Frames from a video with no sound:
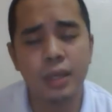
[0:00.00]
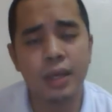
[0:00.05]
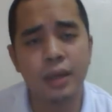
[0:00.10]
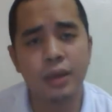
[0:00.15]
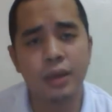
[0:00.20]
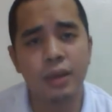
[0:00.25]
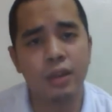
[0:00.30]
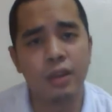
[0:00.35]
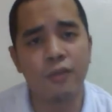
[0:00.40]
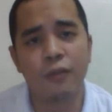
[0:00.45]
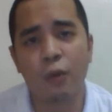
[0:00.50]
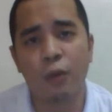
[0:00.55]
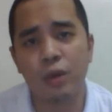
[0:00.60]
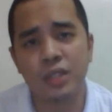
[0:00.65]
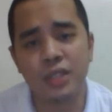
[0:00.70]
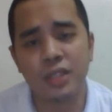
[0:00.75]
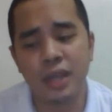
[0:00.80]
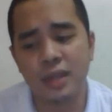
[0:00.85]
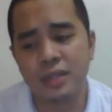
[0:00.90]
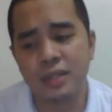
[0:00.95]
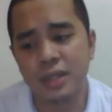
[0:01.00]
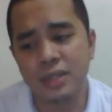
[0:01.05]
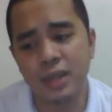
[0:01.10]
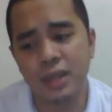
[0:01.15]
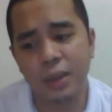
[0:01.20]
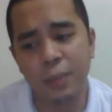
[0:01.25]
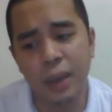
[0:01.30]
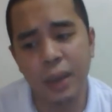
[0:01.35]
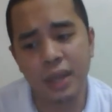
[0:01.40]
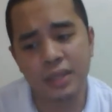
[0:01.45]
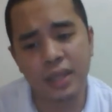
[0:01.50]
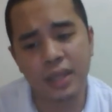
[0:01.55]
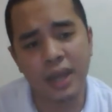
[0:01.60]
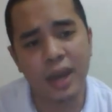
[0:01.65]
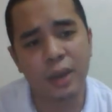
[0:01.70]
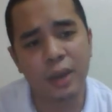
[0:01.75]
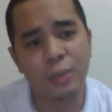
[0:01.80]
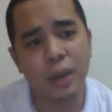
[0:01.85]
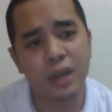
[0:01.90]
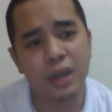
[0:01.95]
the Vortex is an amazing
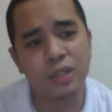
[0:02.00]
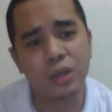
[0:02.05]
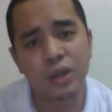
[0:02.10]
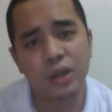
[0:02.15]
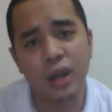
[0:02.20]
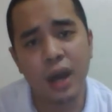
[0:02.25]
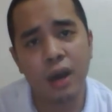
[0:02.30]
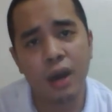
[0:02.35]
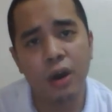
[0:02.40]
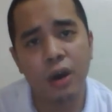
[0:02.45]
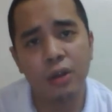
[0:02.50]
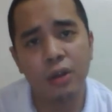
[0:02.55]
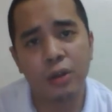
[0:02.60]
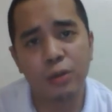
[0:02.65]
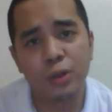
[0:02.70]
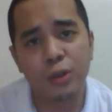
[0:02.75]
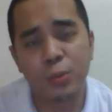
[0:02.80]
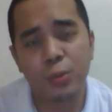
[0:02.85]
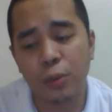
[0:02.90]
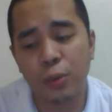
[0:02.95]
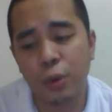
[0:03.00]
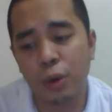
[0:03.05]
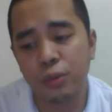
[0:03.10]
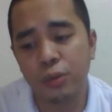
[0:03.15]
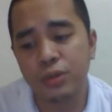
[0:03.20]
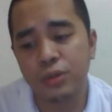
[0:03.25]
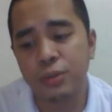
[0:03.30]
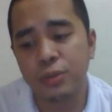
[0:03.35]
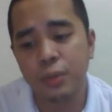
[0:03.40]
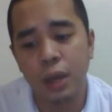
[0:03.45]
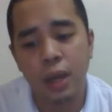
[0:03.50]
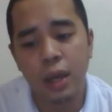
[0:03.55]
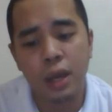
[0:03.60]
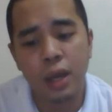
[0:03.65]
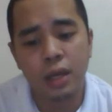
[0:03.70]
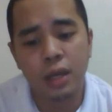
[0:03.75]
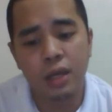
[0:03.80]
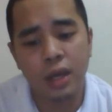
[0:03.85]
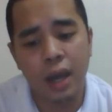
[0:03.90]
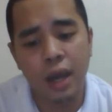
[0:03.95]
atomizer. You got all those pros,
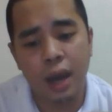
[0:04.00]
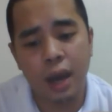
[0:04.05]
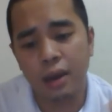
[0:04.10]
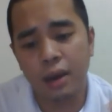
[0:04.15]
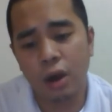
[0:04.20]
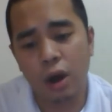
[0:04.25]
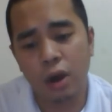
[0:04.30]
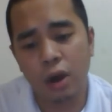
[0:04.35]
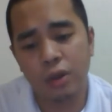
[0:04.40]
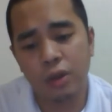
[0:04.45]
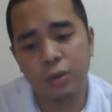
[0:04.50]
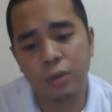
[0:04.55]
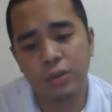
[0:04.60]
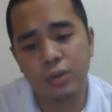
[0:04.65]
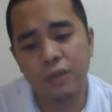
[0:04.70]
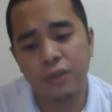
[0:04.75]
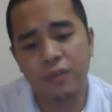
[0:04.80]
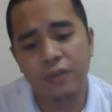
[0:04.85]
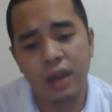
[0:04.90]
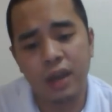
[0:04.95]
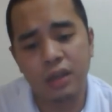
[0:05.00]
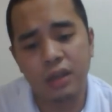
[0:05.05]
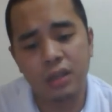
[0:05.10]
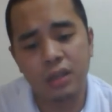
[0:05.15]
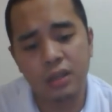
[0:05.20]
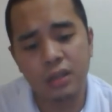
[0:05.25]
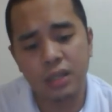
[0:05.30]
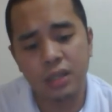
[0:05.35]
you got all those advantages.